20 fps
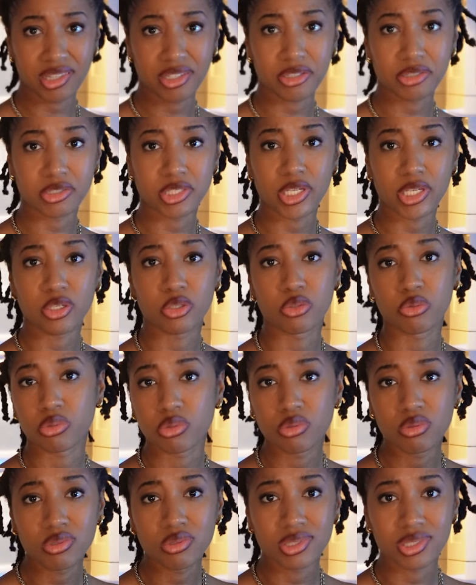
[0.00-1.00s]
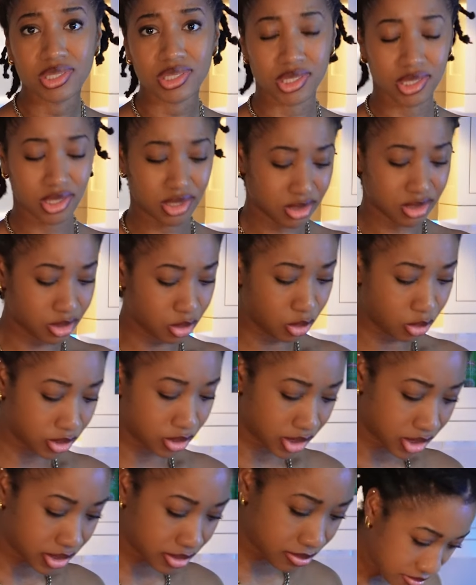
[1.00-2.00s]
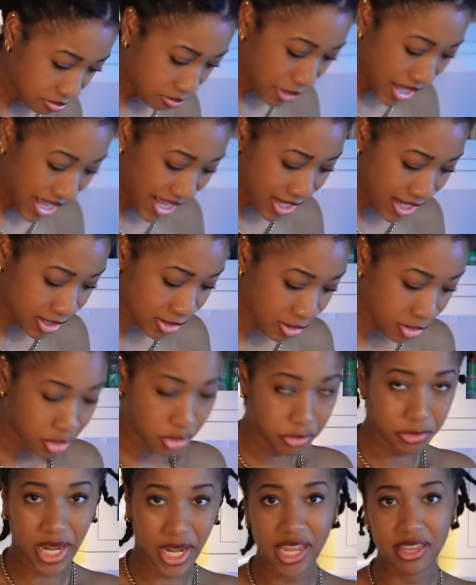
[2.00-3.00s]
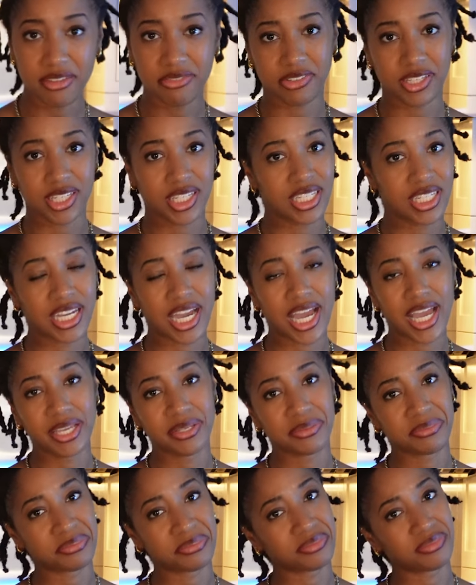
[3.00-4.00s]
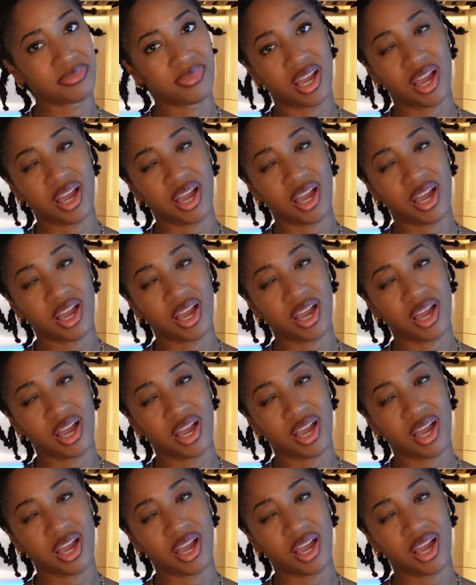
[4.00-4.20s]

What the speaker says: looks like gruel or bad gravy. I'm